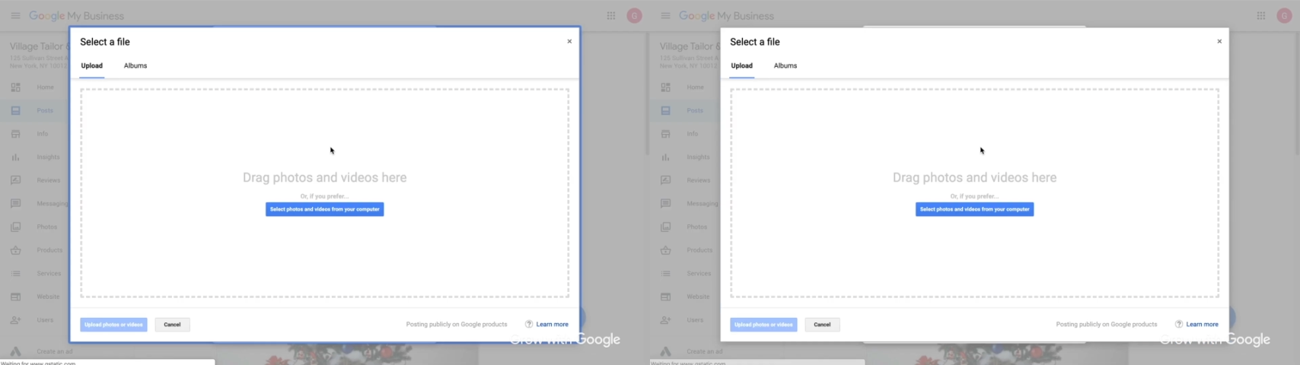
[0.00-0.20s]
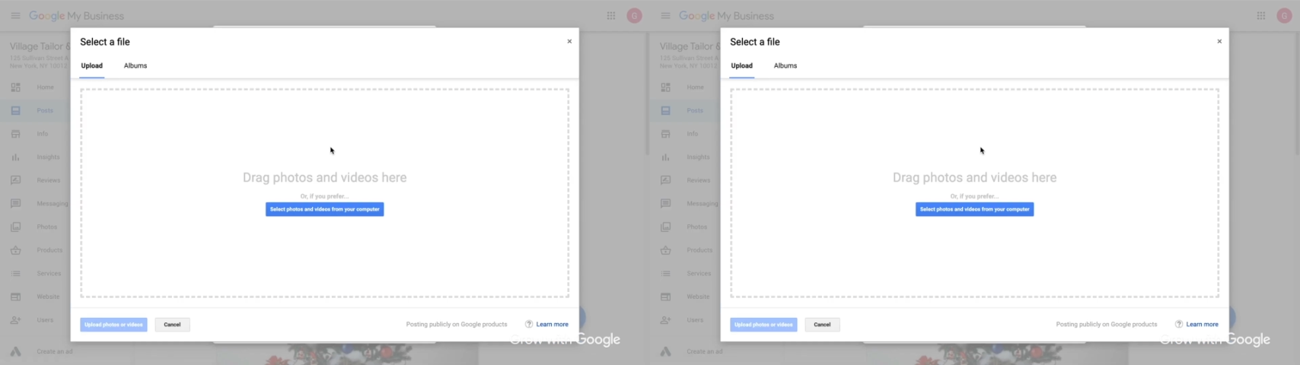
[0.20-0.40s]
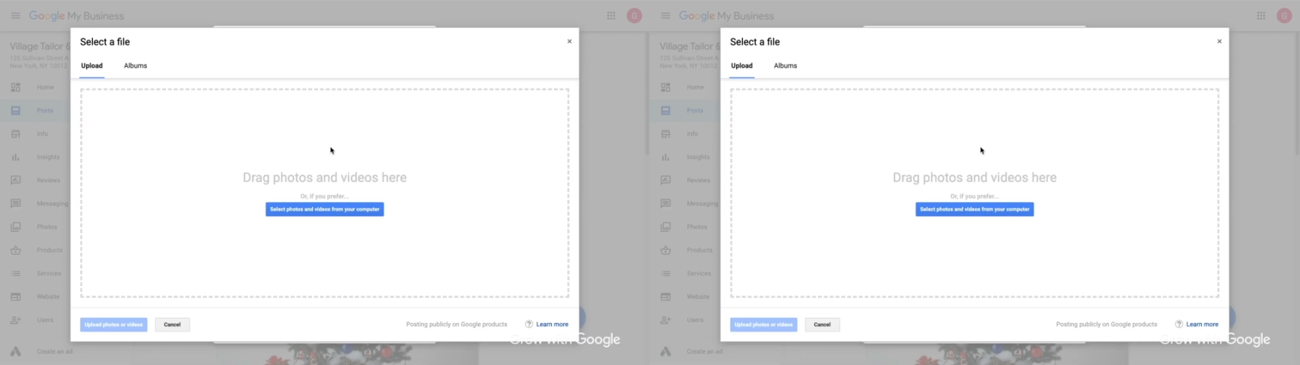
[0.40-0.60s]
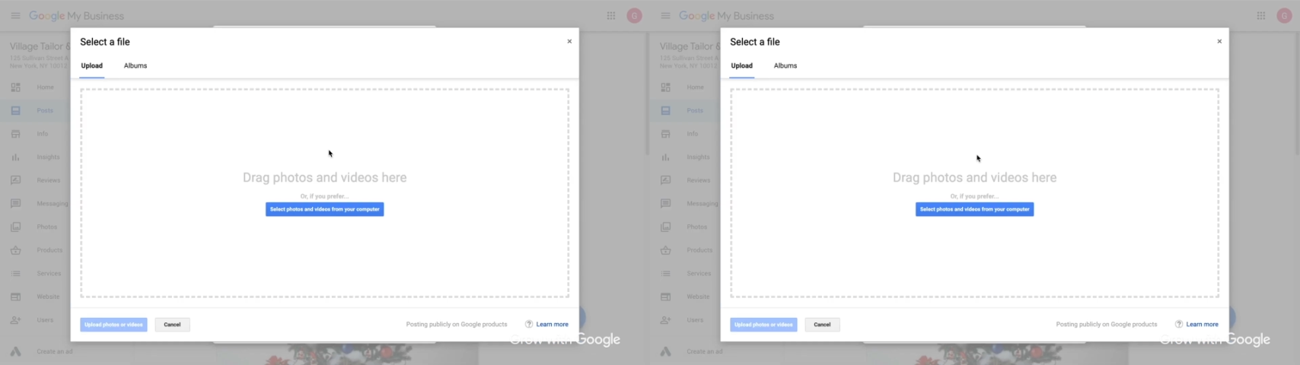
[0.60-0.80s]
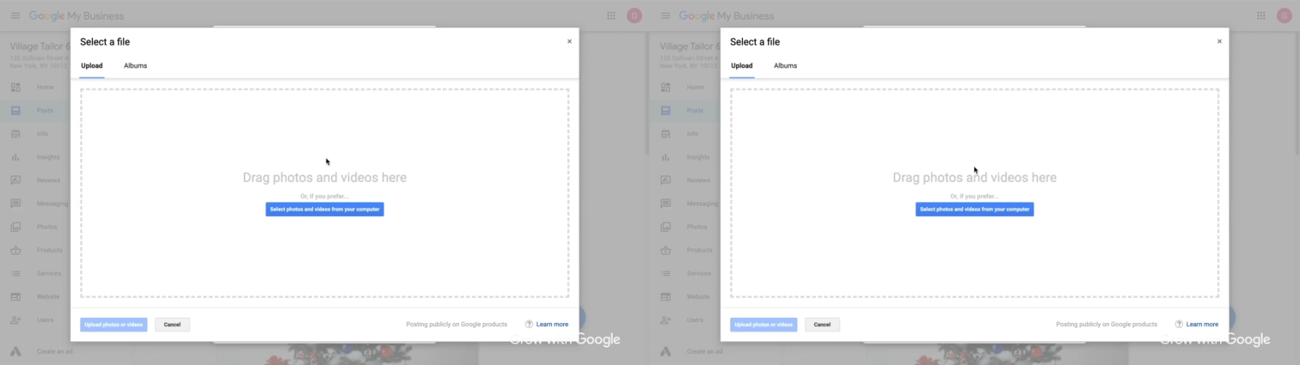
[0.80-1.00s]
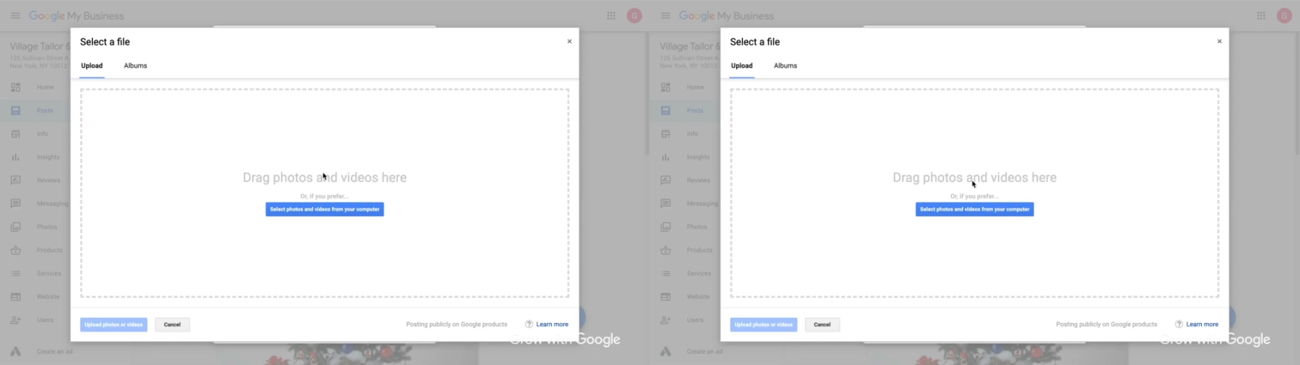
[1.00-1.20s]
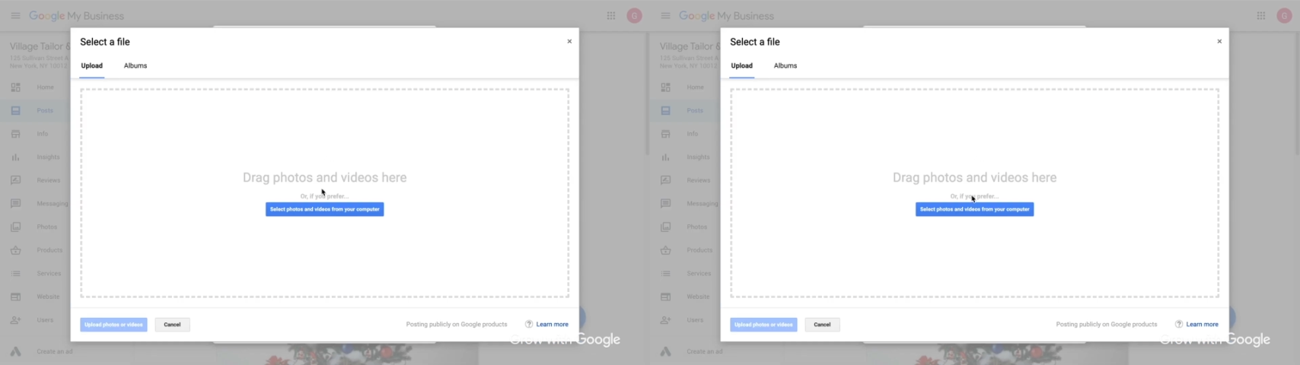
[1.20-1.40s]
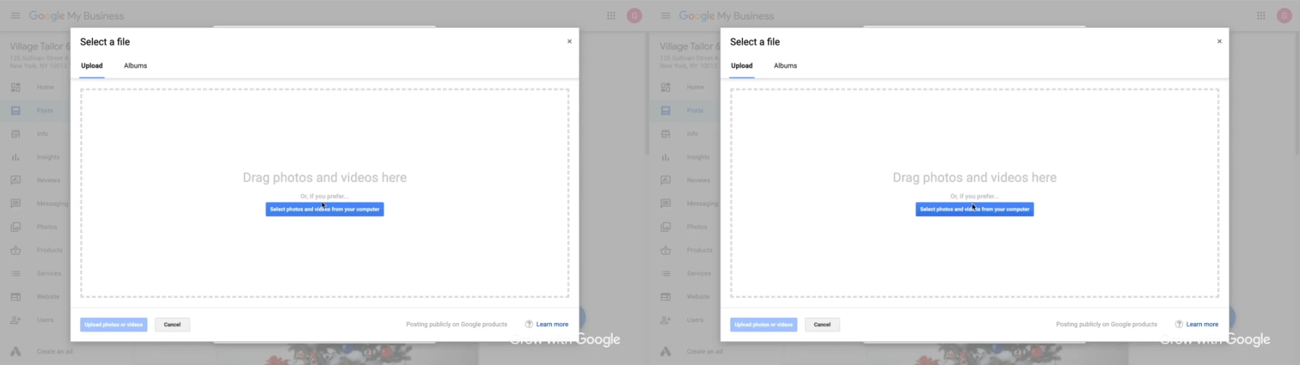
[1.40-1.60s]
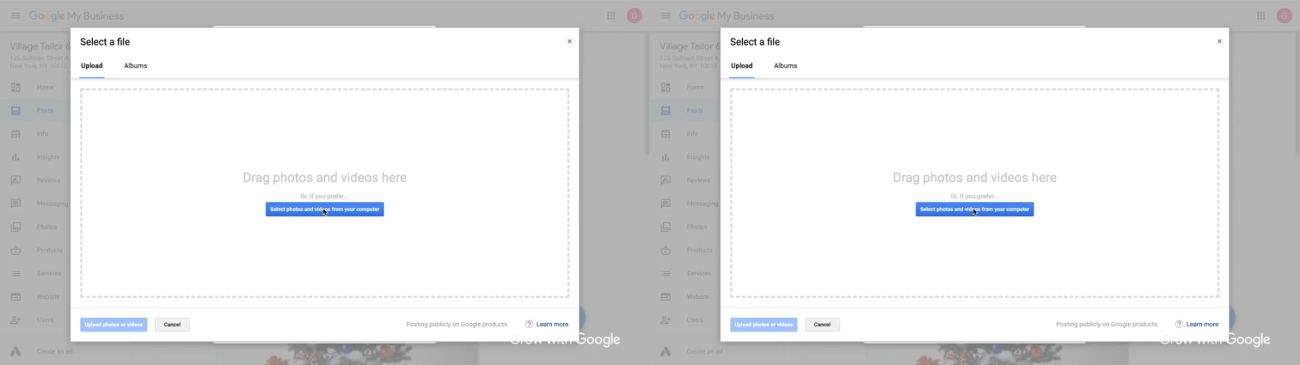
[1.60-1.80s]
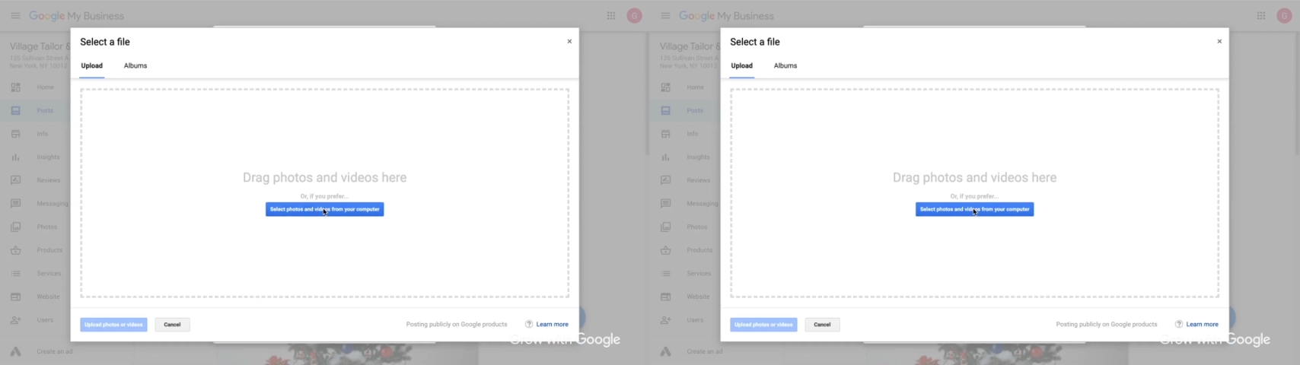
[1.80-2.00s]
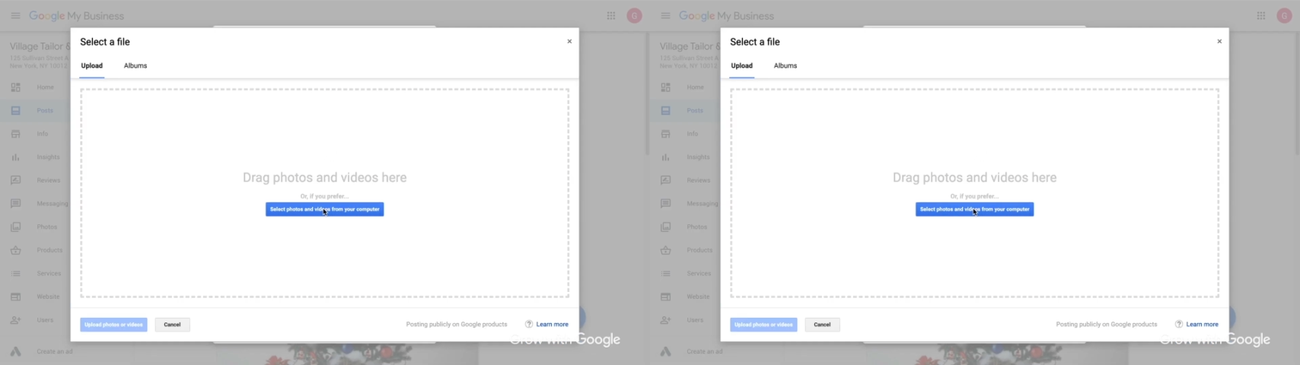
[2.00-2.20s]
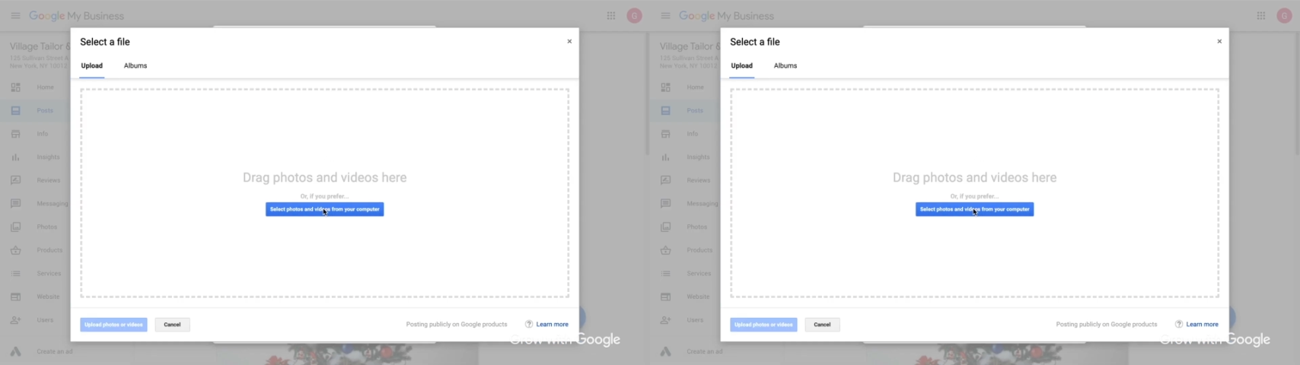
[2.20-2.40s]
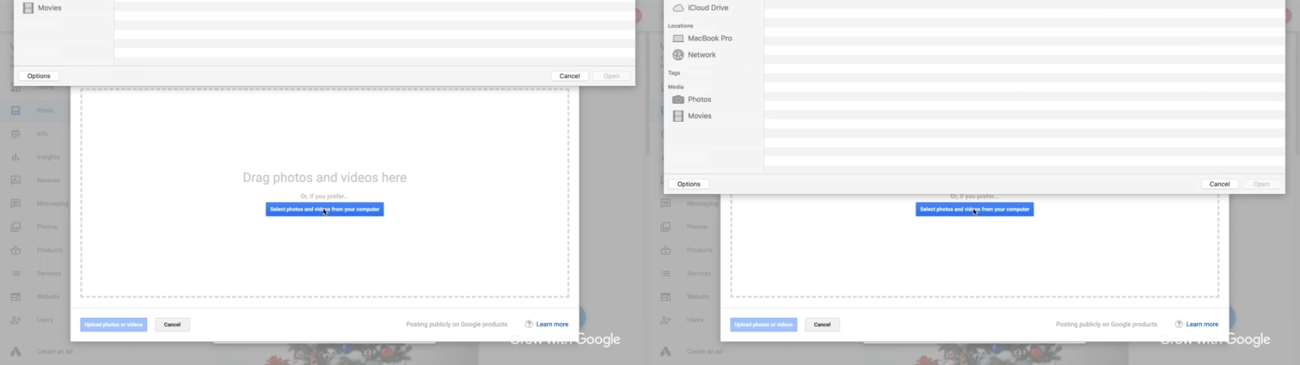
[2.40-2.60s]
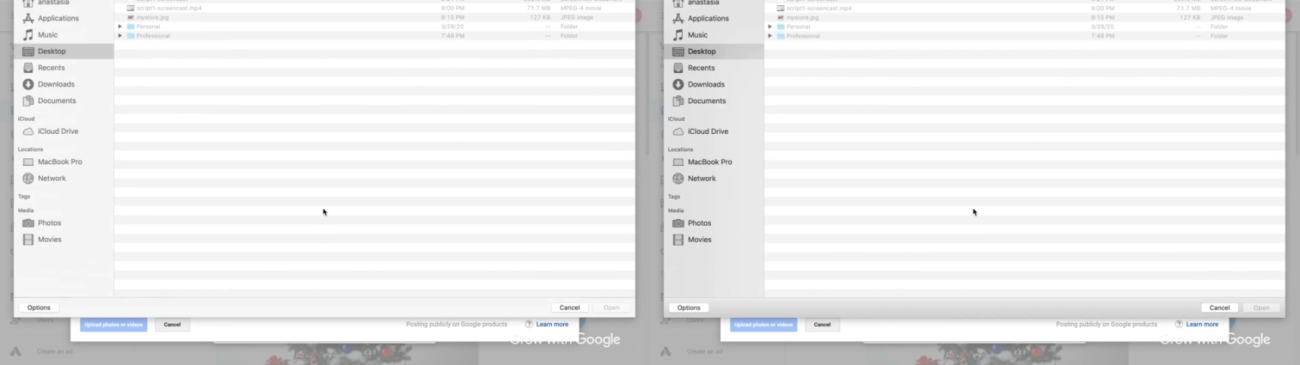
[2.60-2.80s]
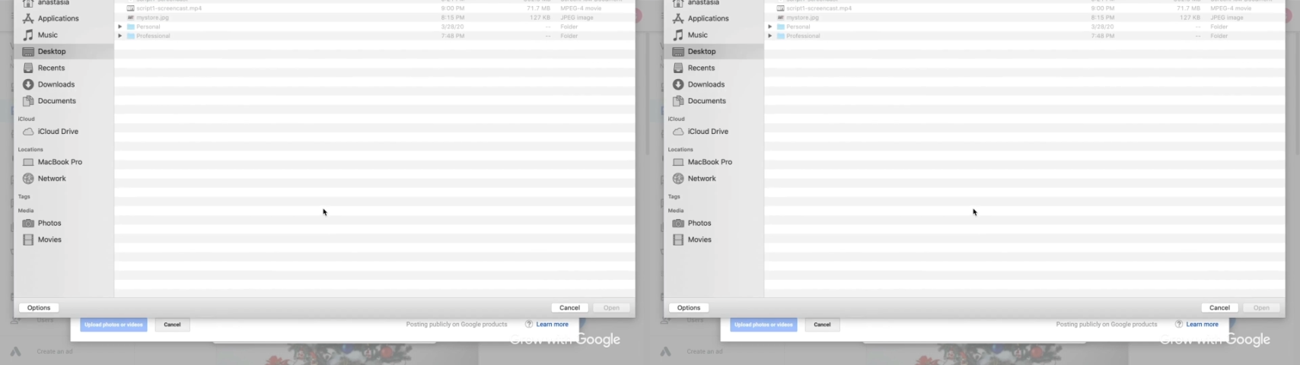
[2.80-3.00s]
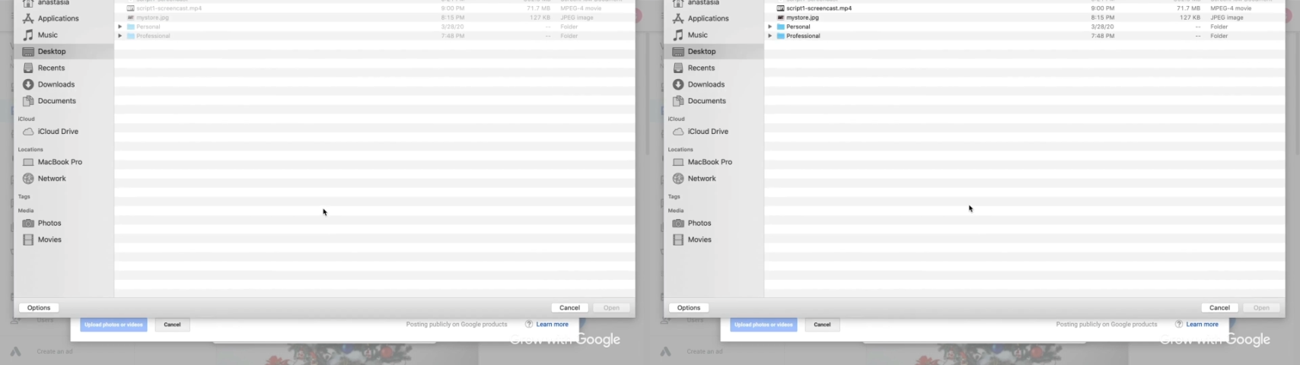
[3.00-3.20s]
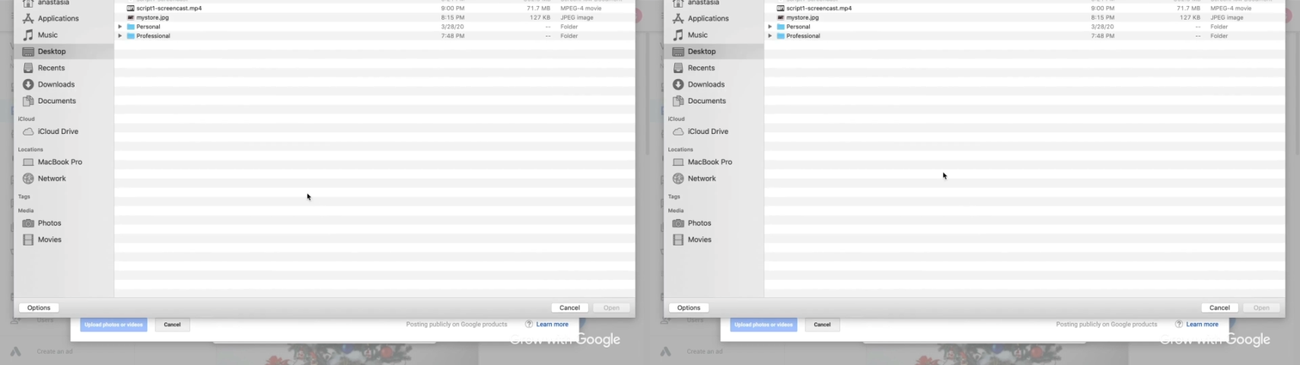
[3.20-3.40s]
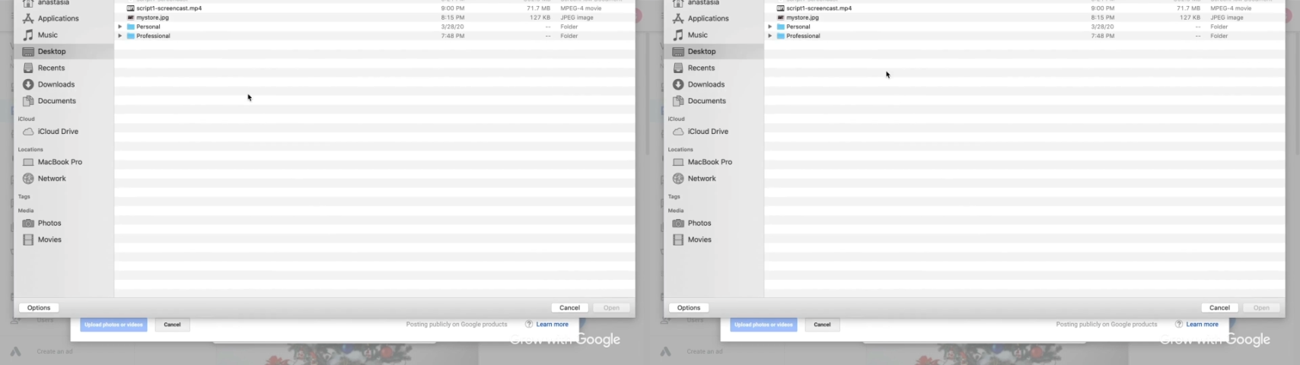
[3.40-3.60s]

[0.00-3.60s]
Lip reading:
No face is visible, so there are no lips to read.